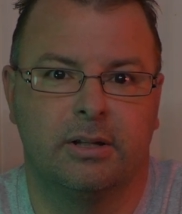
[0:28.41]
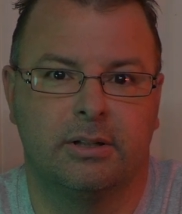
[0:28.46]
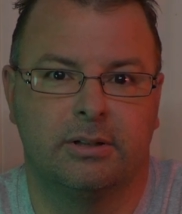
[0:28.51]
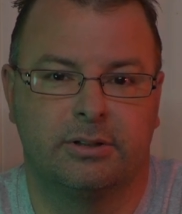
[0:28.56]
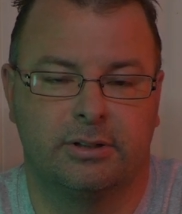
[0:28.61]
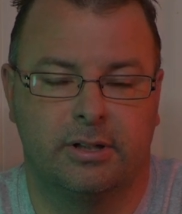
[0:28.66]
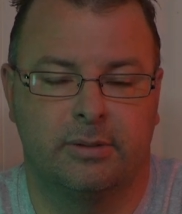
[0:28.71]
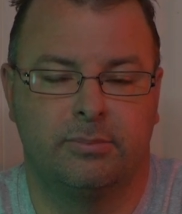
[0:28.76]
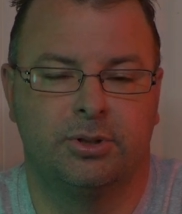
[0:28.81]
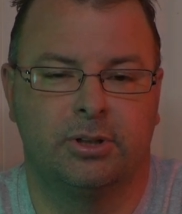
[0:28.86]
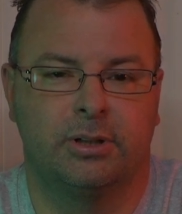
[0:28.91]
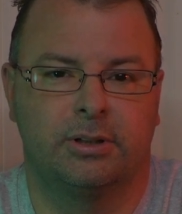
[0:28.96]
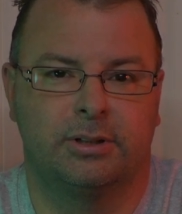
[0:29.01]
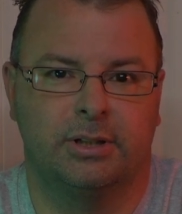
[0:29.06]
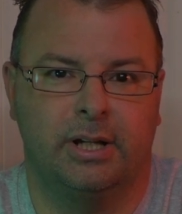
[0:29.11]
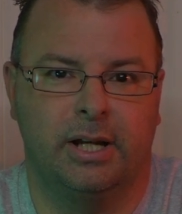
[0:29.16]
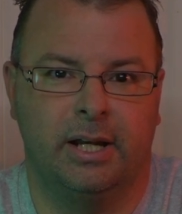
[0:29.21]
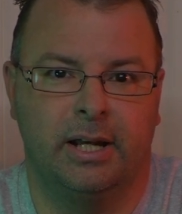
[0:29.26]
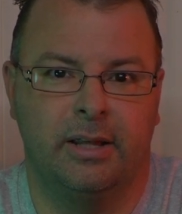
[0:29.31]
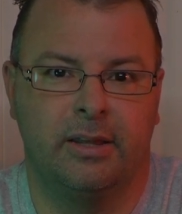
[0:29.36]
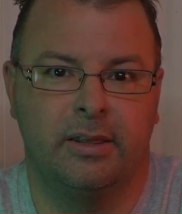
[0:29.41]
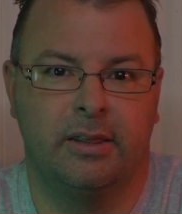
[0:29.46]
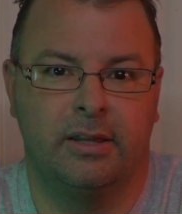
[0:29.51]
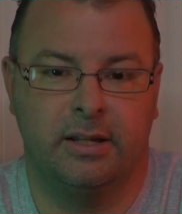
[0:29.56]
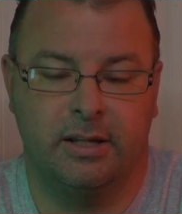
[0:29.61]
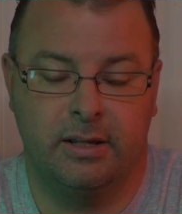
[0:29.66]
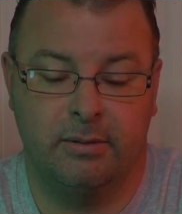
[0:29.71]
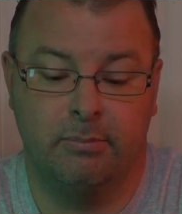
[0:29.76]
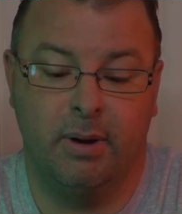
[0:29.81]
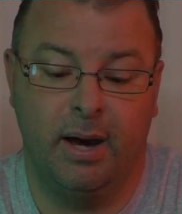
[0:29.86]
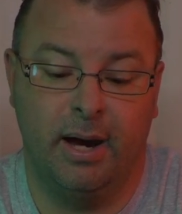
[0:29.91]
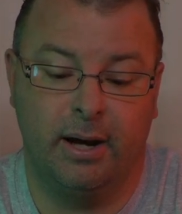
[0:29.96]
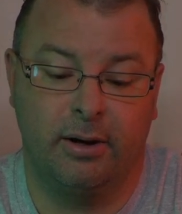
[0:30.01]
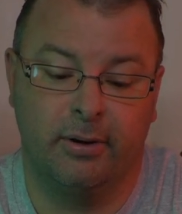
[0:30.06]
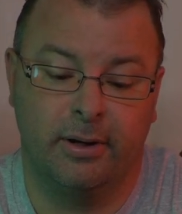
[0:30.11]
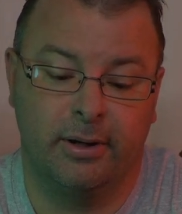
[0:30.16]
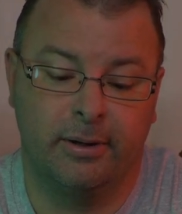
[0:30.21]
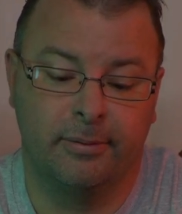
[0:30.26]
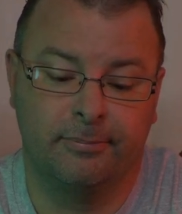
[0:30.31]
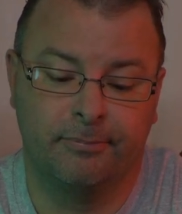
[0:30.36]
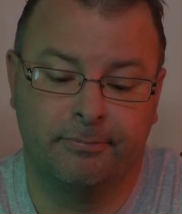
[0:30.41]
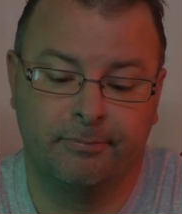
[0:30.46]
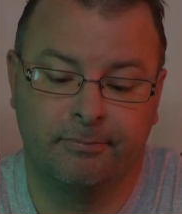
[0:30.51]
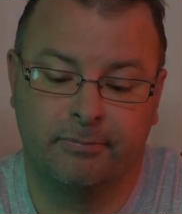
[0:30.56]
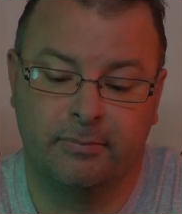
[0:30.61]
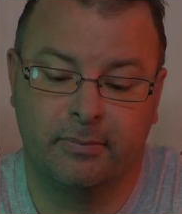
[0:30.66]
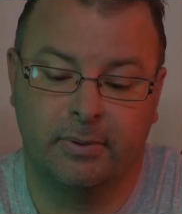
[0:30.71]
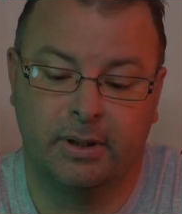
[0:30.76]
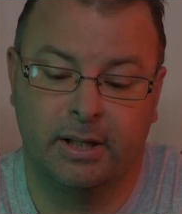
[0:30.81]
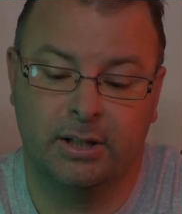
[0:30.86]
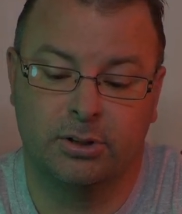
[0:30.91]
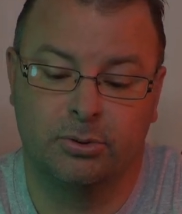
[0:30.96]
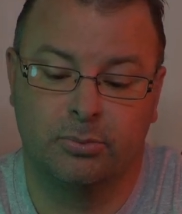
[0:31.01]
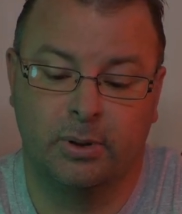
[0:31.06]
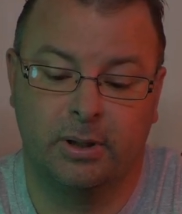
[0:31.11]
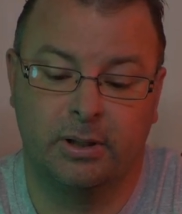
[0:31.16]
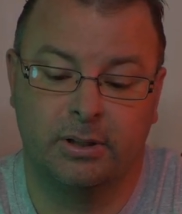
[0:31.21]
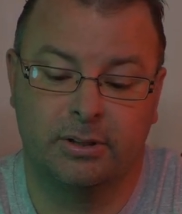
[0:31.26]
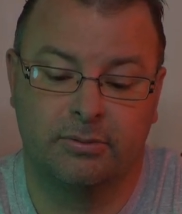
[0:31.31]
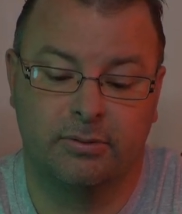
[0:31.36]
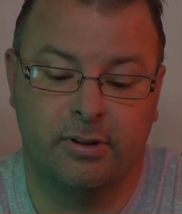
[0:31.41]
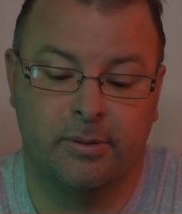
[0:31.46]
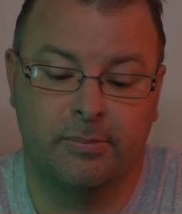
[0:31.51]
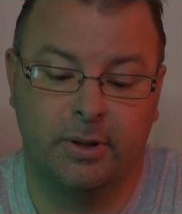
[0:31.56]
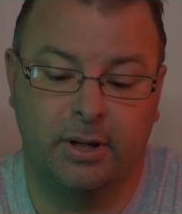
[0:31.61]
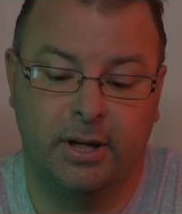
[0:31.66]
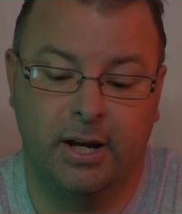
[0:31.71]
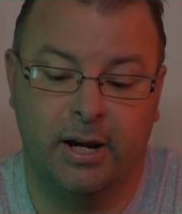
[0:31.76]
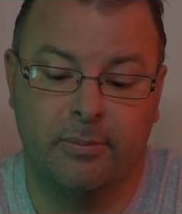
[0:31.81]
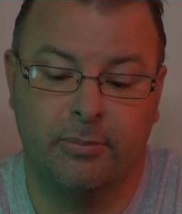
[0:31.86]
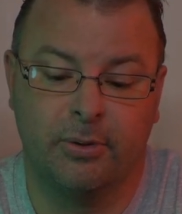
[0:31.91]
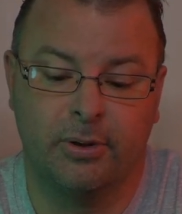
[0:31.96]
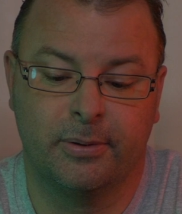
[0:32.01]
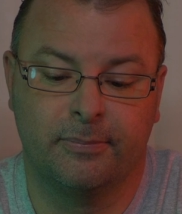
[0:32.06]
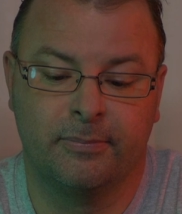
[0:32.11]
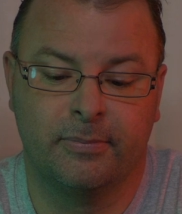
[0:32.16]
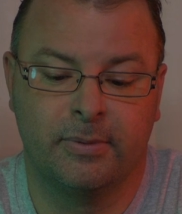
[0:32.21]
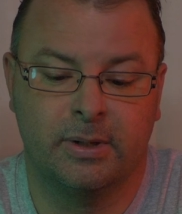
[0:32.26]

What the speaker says: subject and the background, as well as from the camera.